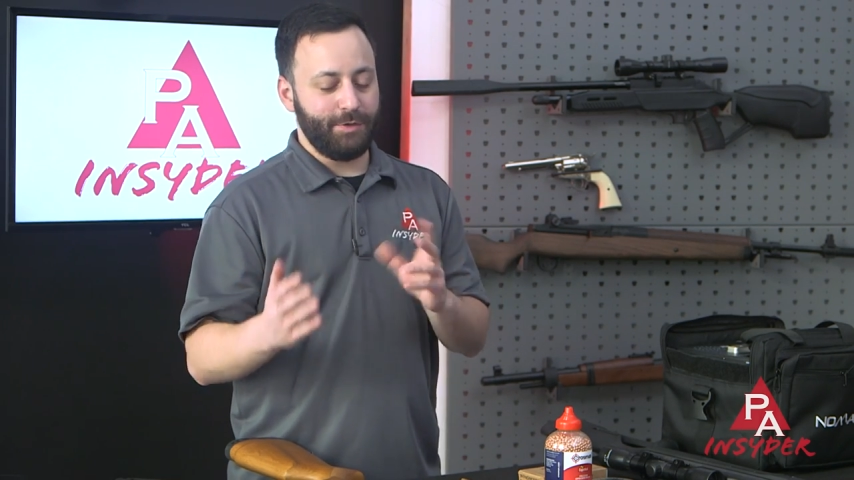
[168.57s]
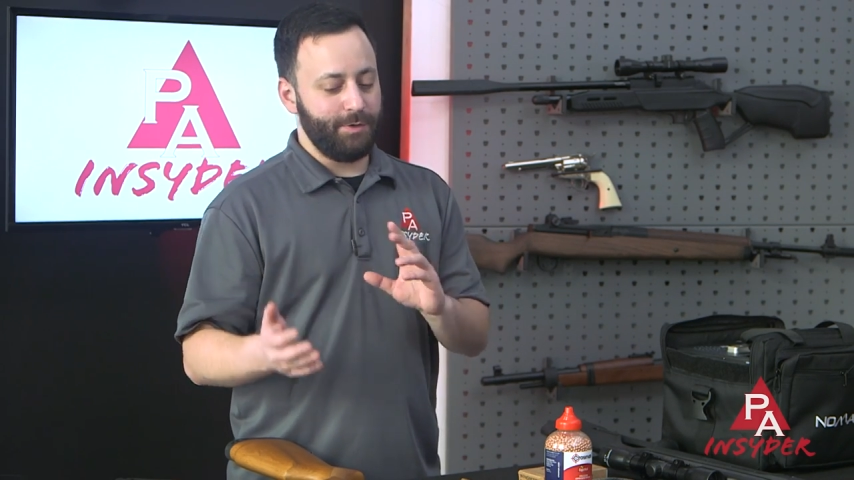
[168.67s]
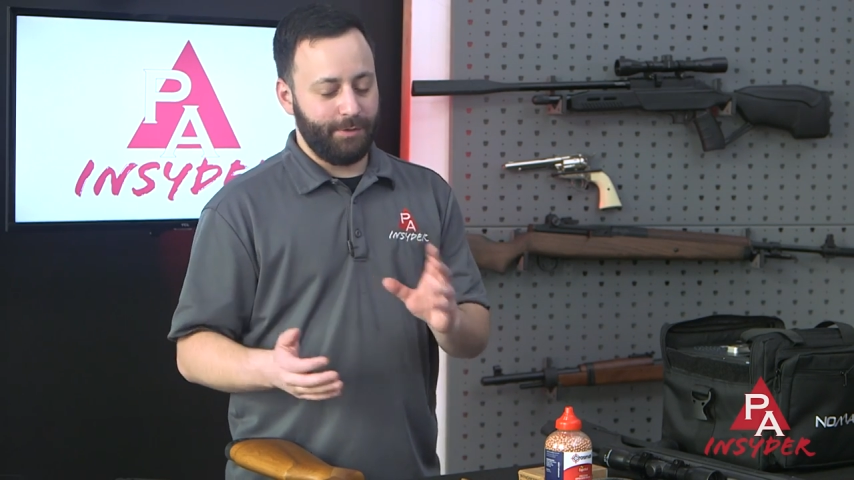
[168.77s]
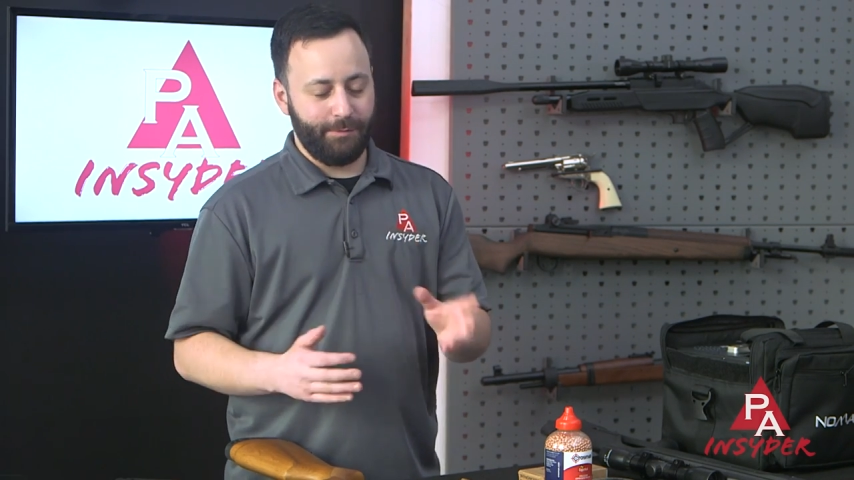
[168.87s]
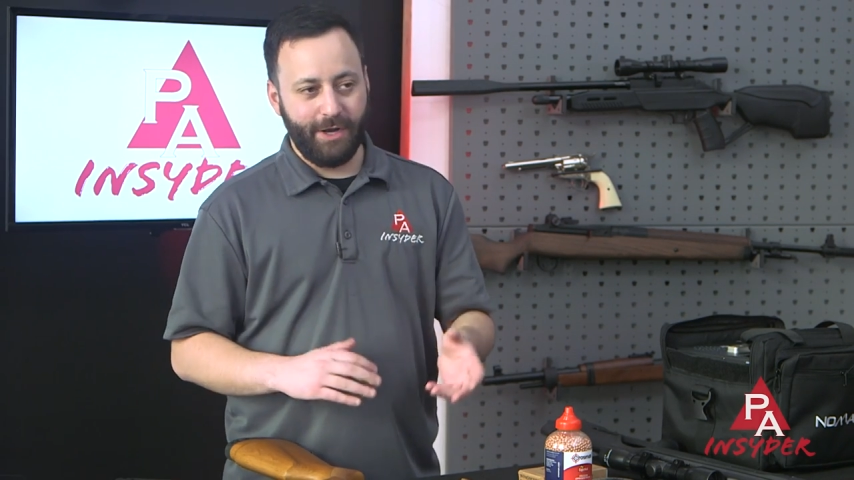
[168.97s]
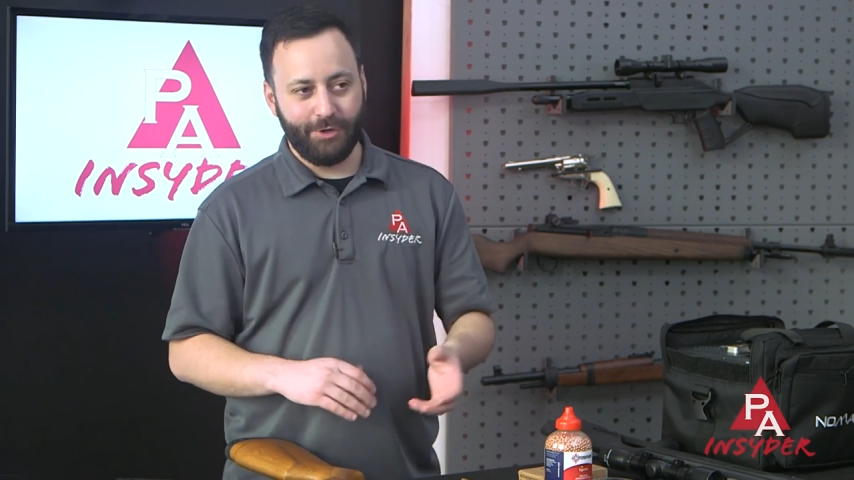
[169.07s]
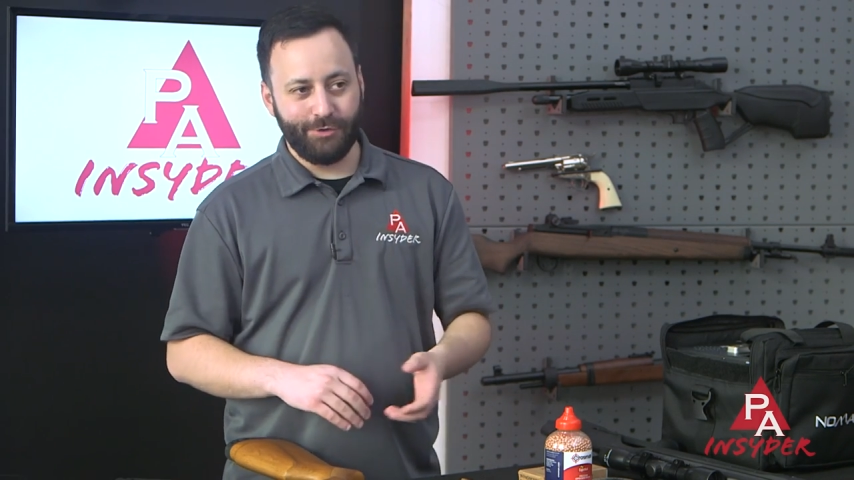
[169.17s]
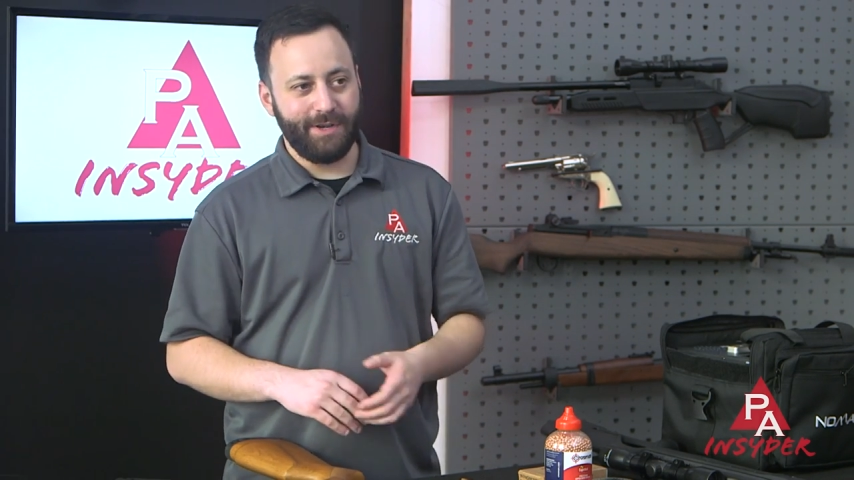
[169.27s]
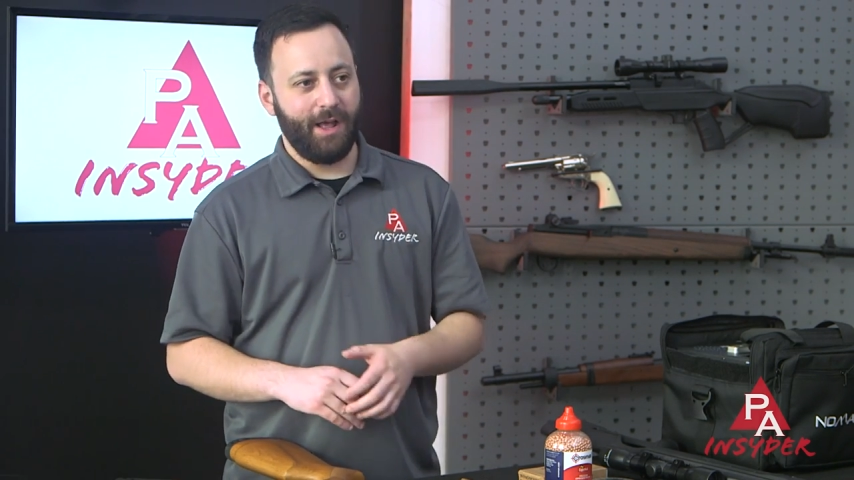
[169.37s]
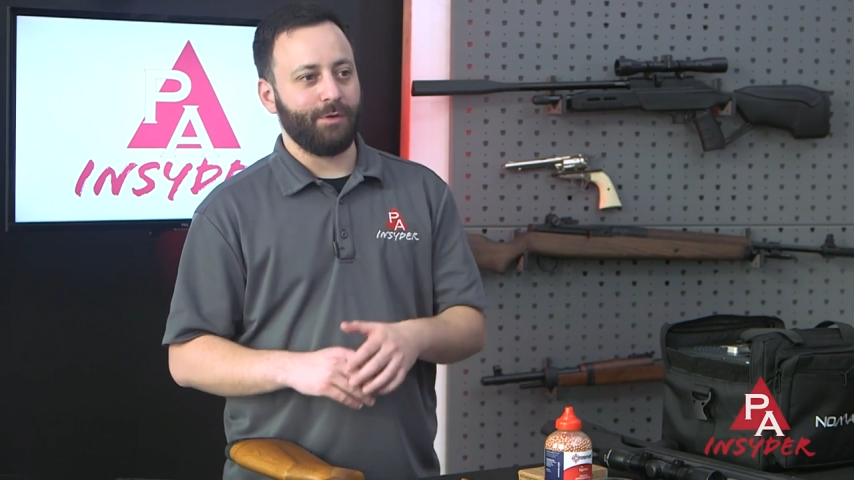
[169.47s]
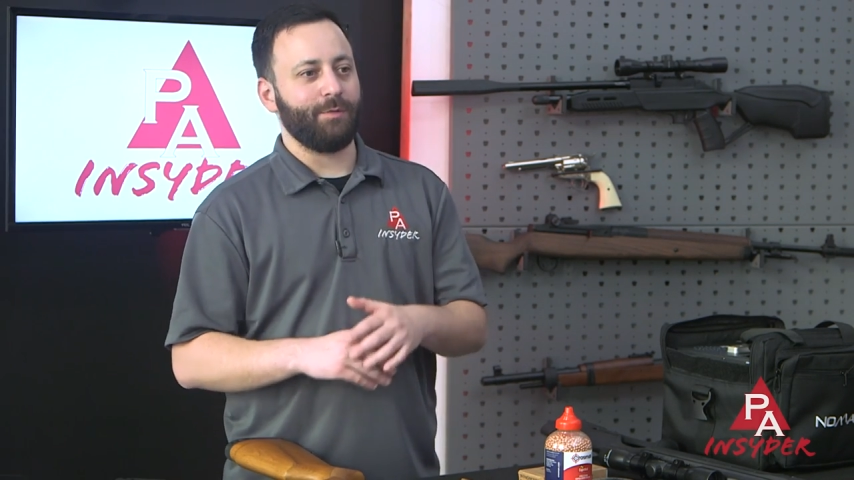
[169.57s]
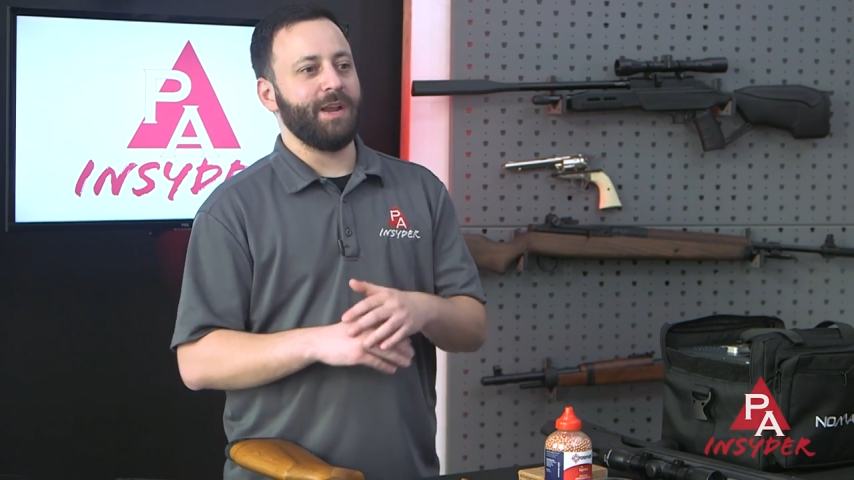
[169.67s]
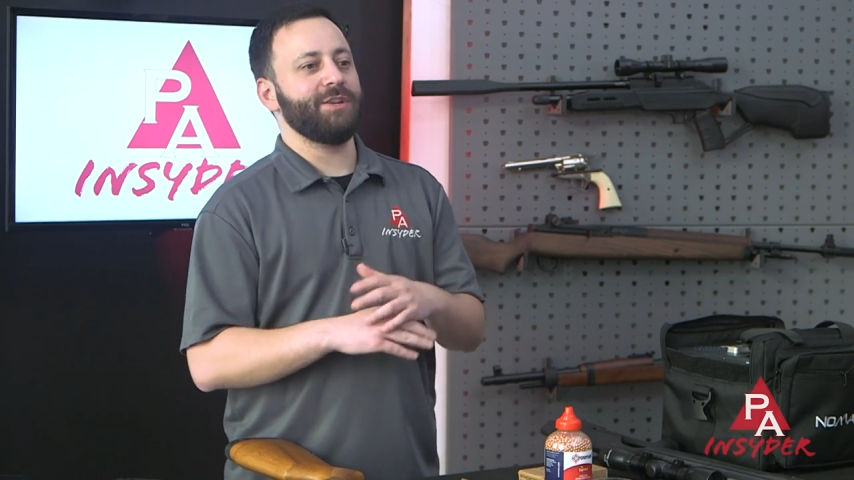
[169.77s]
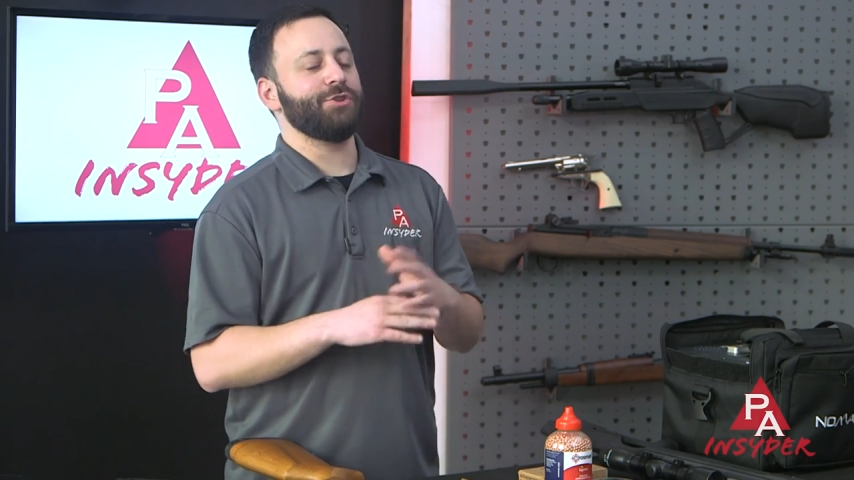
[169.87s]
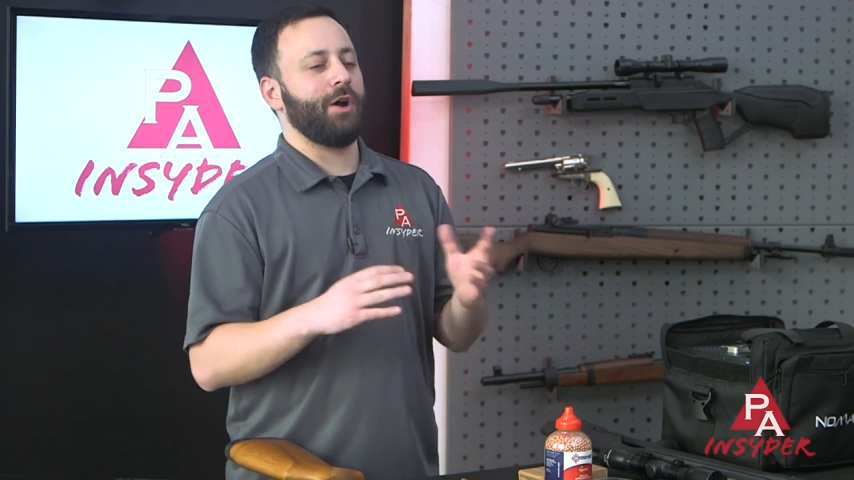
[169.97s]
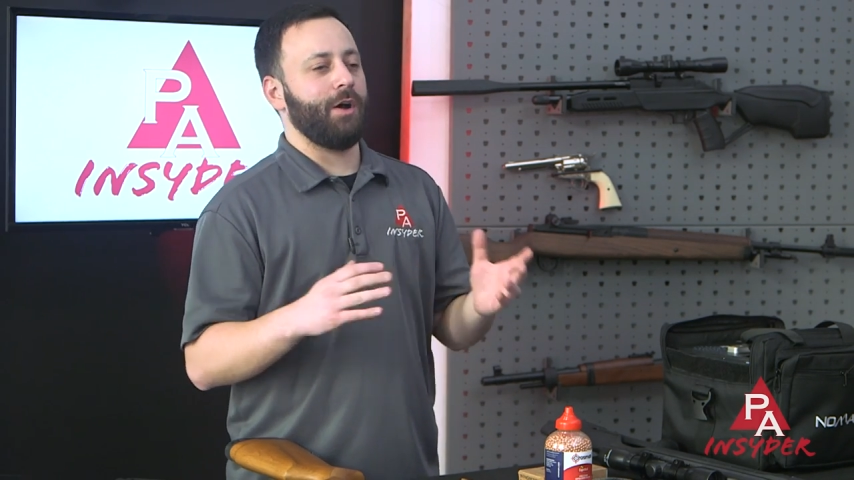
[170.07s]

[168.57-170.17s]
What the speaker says: $200 to $300 range